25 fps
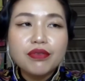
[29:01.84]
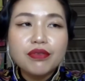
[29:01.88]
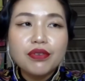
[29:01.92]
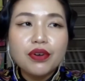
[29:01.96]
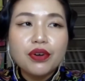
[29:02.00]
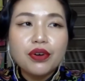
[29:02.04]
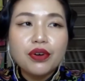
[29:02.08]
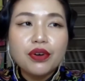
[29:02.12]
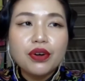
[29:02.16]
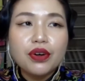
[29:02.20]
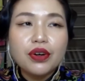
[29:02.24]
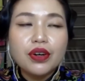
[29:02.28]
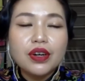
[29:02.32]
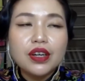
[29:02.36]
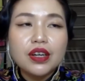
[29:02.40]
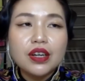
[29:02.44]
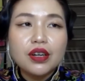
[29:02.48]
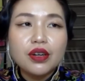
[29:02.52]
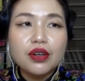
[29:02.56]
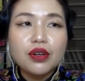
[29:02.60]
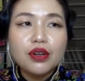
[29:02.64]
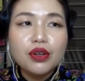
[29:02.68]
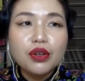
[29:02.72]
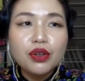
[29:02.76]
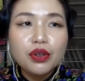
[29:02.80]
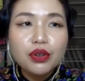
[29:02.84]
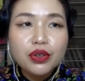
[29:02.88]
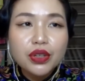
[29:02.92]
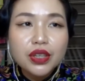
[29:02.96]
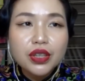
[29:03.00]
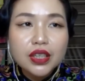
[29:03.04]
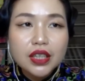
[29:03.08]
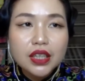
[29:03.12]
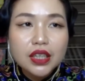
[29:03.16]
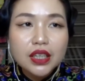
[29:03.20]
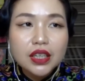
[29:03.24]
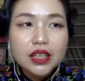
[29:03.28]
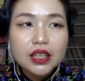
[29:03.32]
for a whole
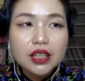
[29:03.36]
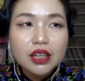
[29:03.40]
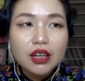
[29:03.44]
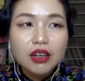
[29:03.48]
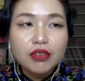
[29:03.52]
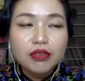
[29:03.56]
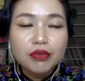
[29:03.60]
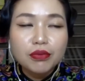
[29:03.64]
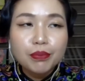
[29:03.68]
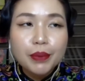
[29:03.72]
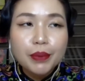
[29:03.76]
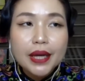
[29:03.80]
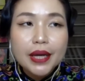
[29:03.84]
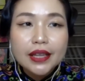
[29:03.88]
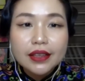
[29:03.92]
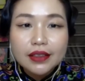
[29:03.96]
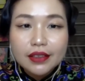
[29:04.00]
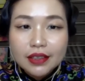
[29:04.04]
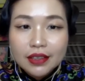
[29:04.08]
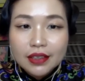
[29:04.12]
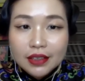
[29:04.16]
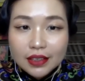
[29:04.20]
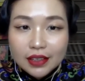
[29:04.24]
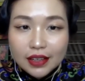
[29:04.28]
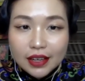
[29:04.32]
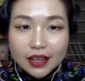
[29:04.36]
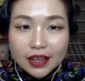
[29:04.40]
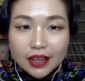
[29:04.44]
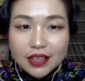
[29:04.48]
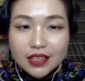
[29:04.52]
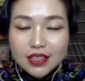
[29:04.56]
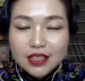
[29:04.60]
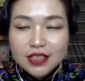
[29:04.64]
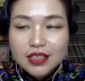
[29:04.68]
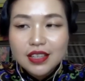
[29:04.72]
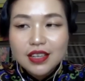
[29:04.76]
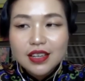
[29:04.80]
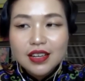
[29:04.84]
year of painting
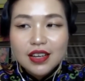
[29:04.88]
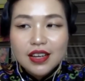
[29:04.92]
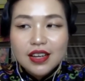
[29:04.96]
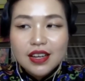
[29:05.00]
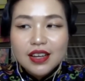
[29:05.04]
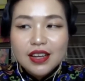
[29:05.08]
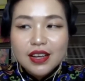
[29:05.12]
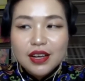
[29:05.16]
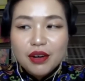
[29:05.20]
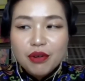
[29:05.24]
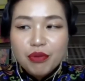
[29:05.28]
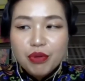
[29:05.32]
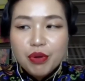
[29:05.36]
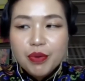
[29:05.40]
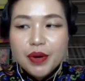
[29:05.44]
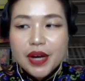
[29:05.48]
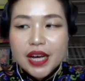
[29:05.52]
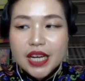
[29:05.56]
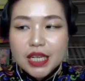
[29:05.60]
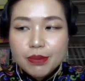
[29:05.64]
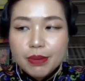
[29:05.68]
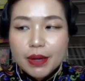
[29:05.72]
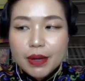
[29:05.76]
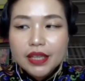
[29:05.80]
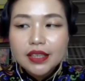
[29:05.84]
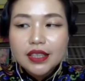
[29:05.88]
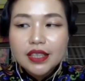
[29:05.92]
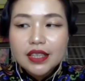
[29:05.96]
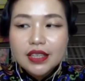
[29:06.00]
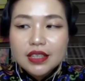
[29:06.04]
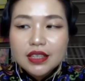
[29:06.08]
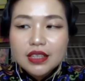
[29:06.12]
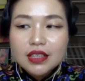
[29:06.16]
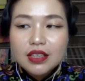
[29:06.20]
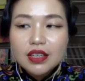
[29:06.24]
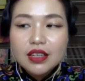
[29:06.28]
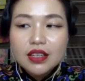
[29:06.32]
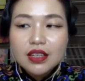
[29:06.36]
class. We were expecting
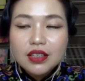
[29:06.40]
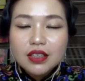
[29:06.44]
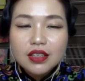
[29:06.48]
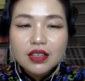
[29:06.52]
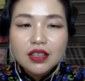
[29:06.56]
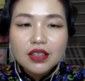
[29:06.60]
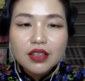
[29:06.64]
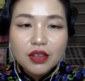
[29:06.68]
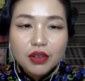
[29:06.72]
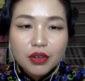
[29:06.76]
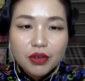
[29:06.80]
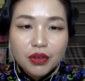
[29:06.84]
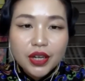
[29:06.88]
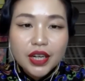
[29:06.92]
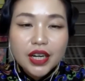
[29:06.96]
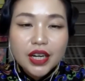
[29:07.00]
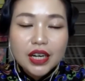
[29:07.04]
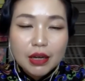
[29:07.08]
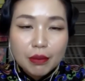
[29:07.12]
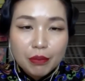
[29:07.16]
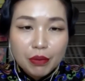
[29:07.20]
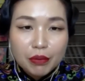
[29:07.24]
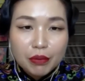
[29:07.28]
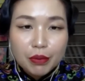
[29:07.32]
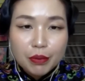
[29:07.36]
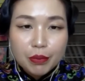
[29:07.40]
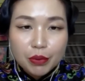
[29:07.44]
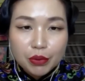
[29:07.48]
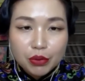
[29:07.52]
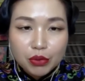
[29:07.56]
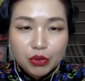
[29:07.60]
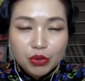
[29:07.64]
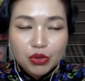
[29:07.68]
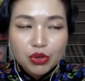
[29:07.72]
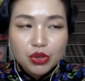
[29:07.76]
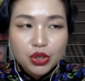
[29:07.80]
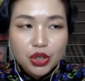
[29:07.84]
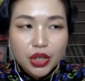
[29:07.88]
quite a number of people
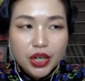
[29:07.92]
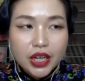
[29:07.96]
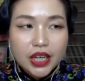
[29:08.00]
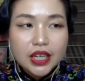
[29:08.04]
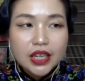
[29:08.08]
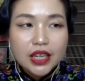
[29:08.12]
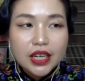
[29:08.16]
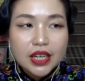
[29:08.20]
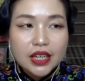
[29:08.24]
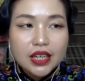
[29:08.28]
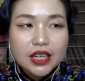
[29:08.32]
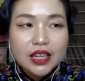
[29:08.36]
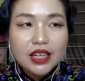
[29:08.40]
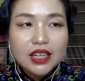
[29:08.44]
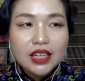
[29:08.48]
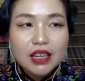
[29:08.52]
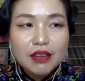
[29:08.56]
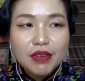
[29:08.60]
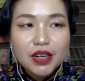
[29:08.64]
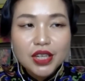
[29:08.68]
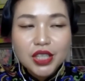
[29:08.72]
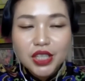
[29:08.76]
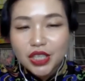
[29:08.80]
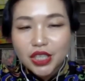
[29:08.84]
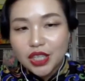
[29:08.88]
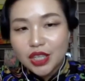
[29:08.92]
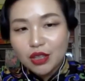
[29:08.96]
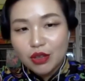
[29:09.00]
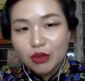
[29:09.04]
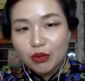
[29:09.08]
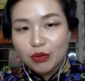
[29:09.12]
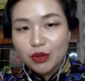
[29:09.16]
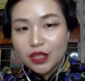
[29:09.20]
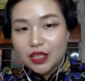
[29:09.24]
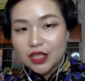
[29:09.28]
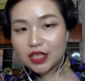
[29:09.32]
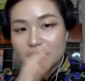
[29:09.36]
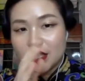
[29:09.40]
to join, and then eventually
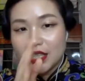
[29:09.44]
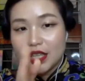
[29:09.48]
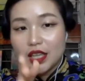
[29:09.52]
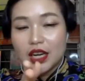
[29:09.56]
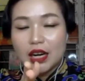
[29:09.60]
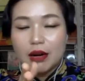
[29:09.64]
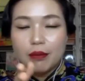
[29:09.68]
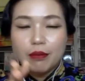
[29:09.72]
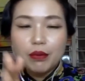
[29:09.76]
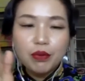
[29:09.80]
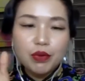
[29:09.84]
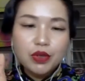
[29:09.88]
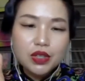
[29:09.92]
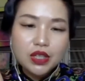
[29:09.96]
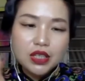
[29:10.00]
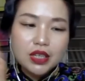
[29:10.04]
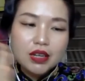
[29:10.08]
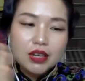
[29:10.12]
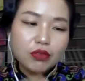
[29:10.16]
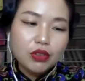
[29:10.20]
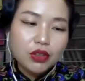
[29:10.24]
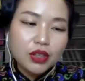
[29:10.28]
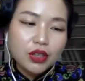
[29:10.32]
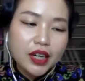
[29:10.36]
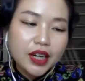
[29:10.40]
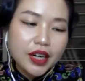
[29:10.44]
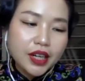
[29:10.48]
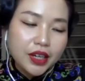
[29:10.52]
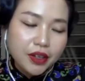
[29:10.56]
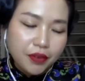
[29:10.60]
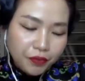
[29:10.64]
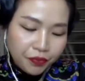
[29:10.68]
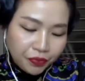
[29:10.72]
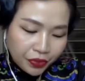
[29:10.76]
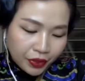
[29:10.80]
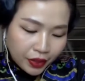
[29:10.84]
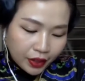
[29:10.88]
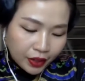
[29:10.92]
towards a certain number, we just have to cut.
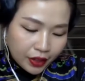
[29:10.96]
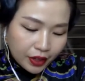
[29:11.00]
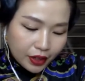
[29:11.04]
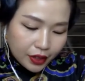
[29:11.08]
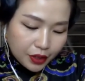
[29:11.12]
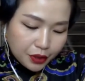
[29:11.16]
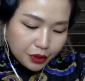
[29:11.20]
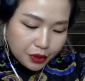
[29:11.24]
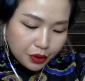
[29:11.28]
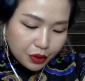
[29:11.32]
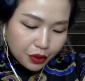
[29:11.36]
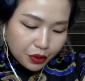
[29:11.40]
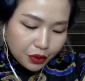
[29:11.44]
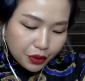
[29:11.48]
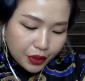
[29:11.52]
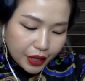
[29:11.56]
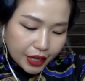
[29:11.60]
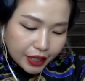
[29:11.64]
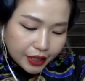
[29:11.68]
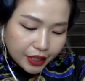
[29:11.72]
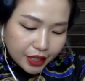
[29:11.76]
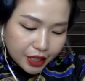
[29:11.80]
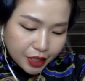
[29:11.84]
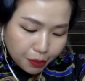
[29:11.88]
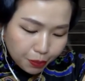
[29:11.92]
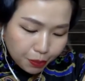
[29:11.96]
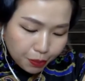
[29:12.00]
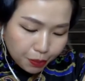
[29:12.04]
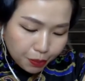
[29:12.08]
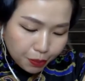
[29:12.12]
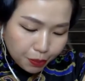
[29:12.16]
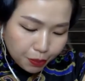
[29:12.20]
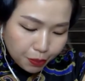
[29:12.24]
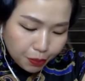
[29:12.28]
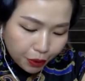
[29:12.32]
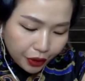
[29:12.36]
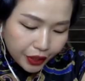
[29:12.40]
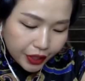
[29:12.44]
So at this
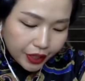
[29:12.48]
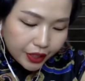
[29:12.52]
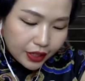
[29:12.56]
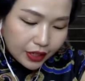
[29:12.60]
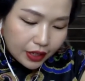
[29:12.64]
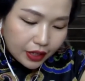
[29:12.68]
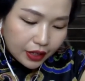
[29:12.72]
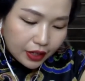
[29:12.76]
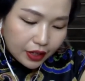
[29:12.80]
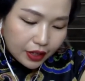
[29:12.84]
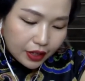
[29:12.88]
point,